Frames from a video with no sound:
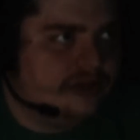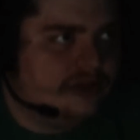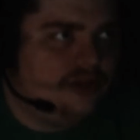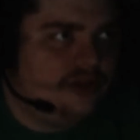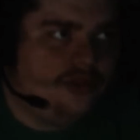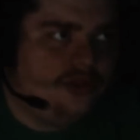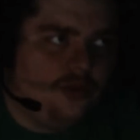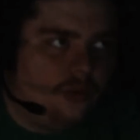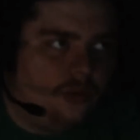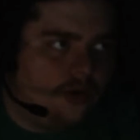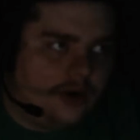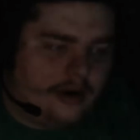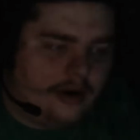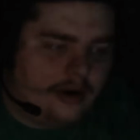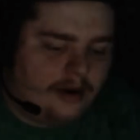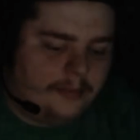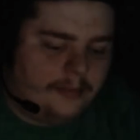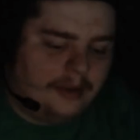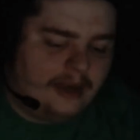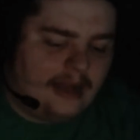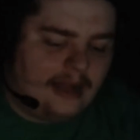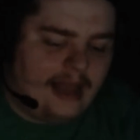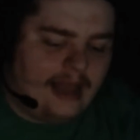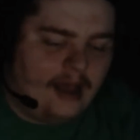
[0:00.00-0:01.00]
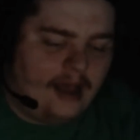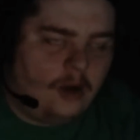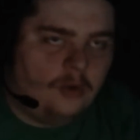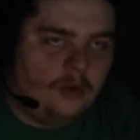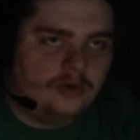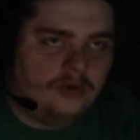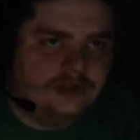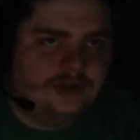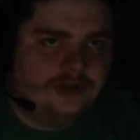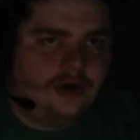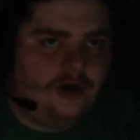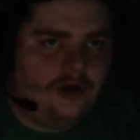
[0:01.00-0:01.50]
But Thor, I mean,
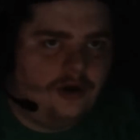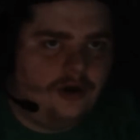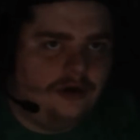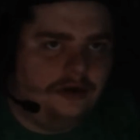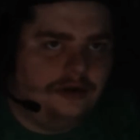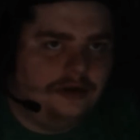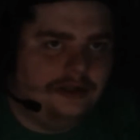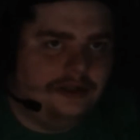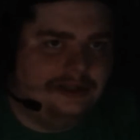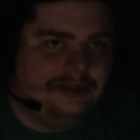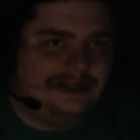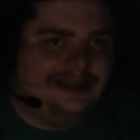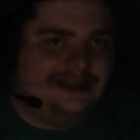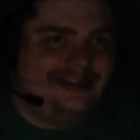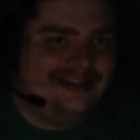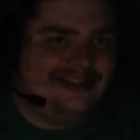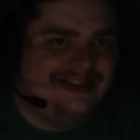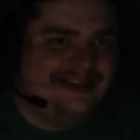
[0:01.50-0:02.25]
how tall is